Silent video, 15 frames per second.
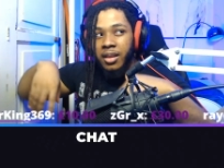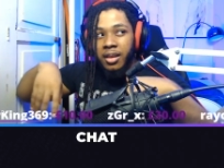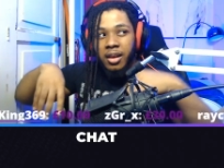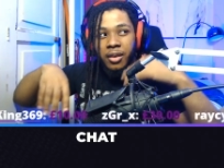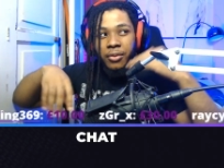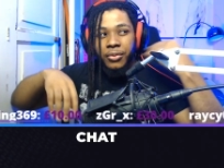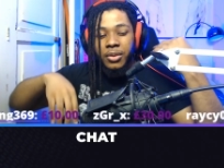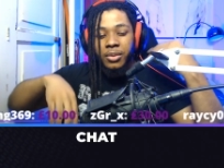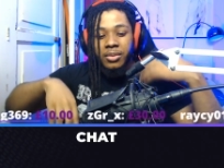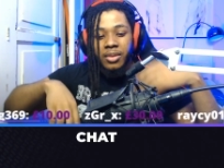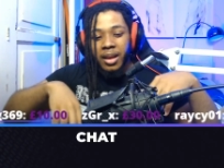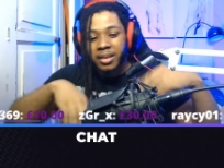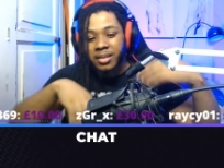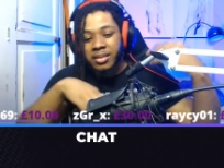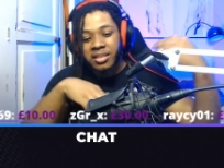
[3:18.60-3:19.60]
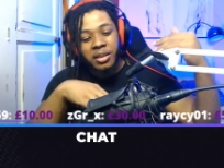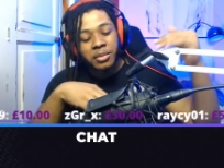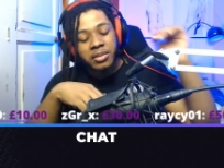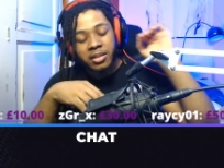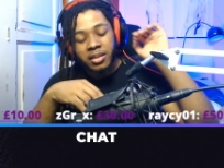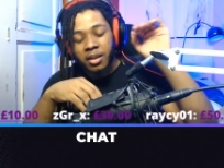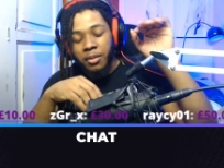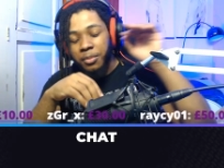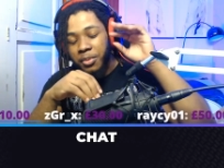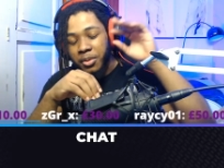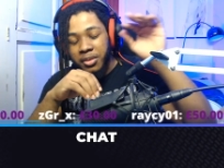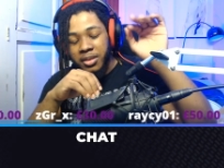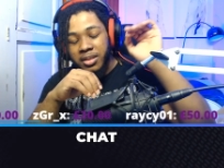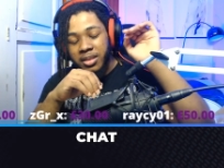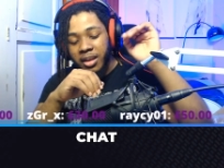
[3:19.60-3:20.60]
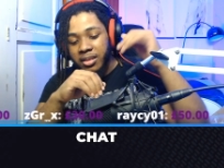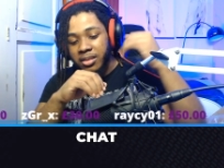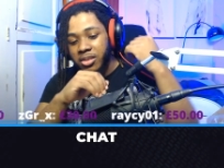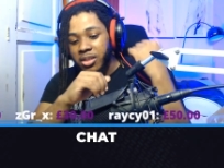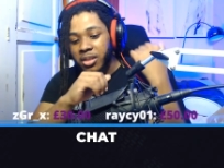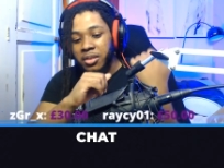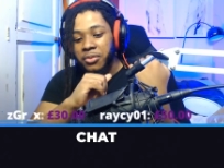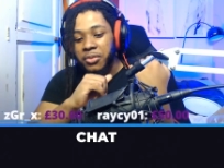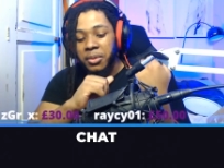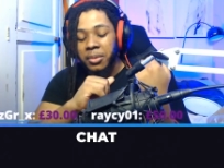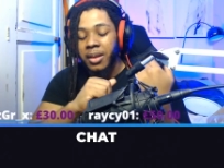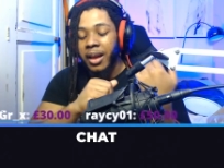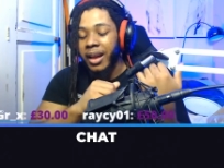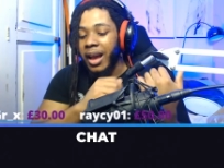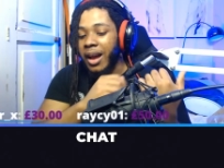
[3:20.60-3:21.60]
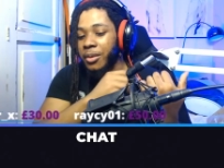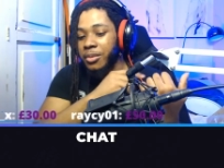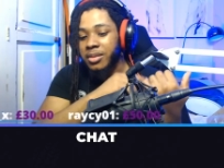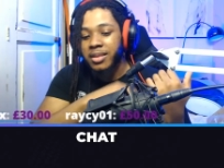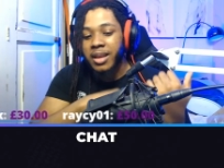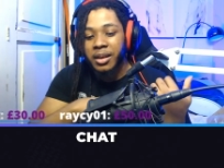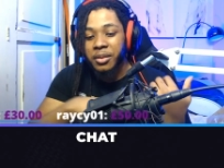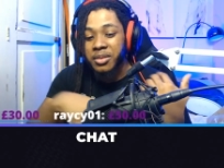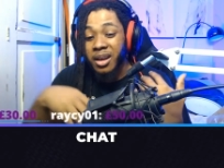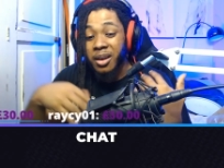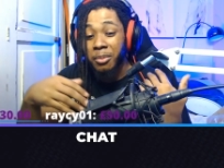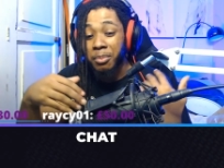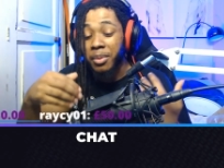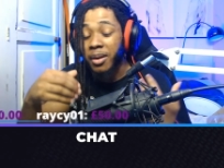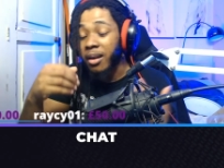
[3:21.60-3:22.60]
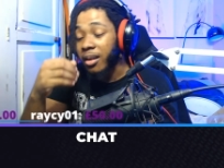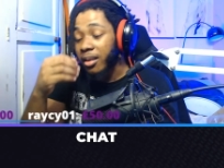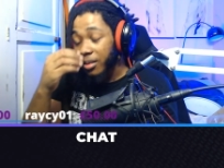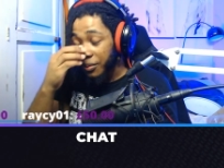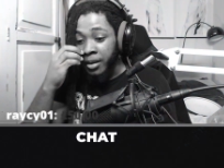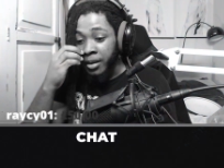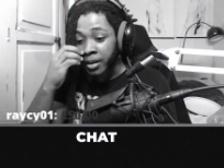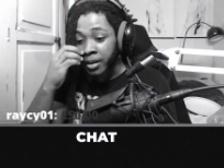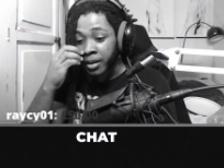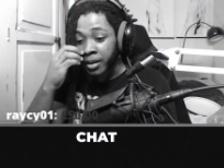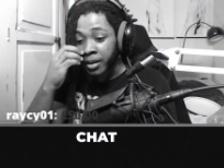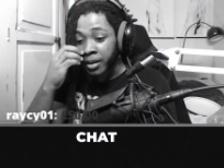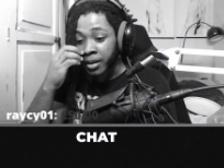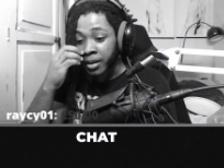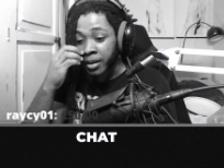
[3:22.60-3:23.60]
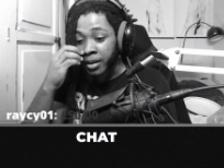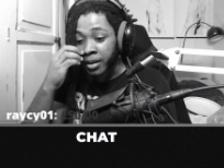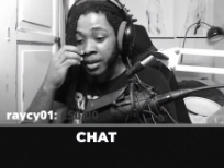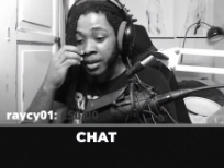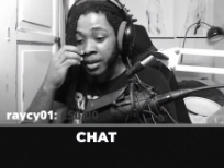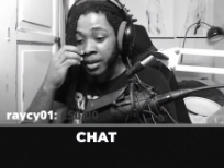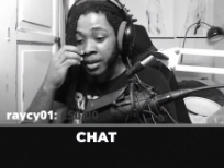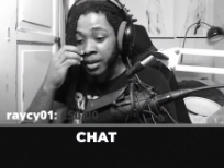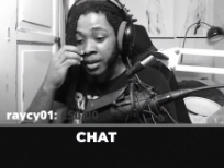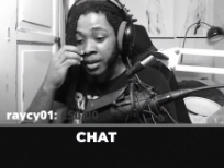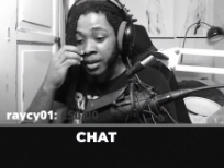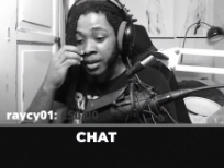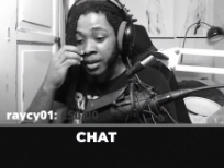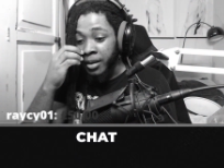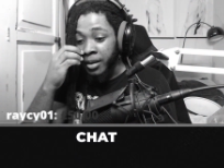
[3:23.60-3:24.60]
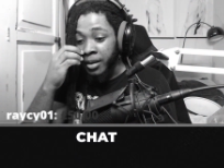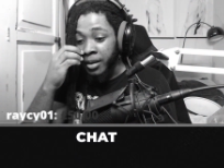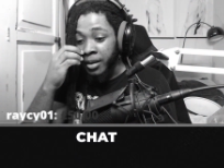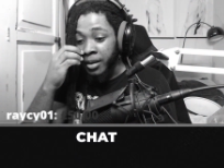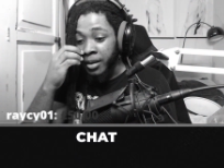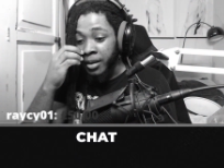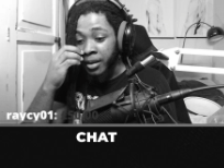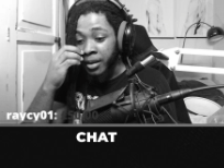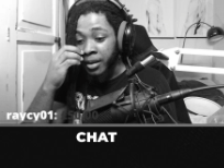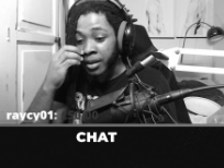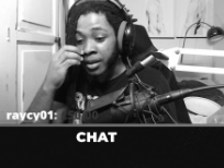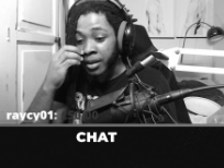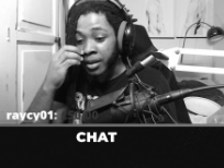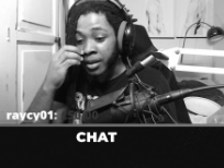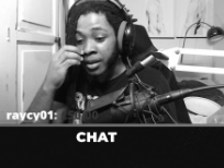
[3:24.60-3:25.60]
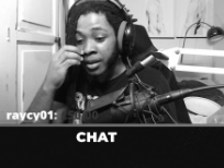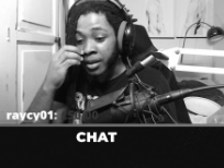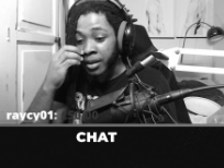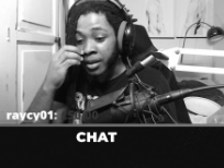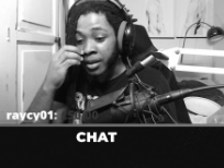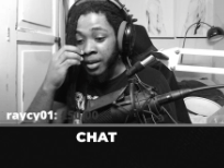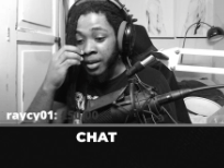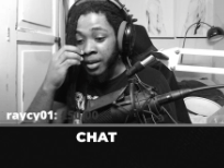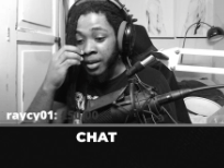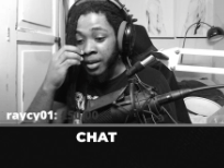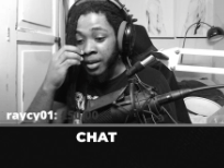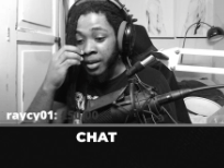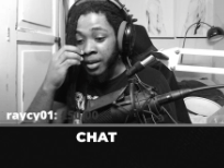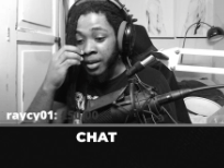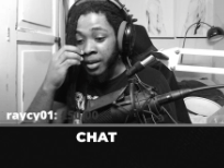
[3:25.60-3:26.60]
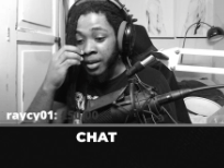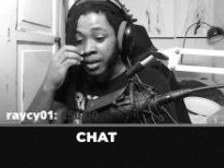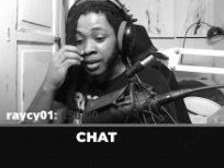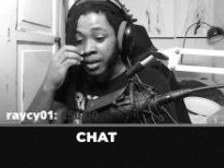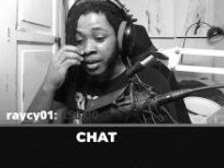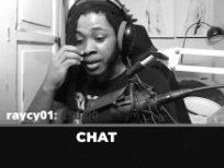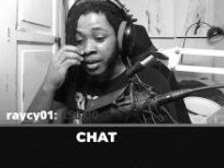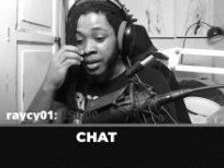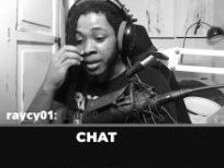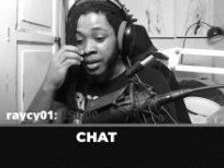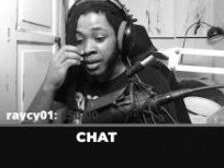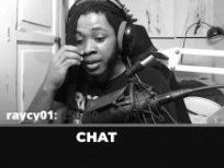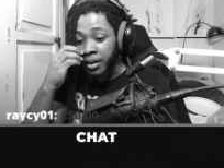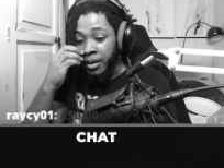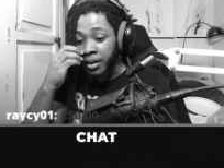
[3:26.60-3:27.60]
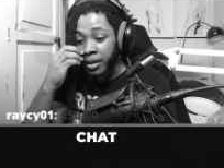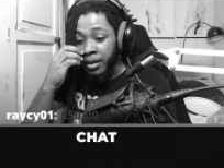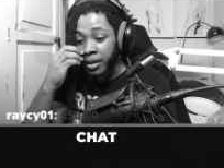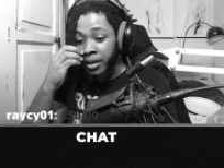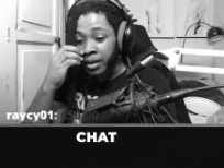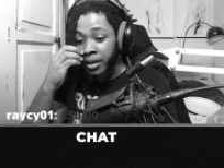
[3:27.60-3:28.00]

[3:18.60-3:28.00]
a few like setups up on the stairs and shit, and a few like outside. It was like a bar. So one thing I forgot to mention is that one big setup on the projector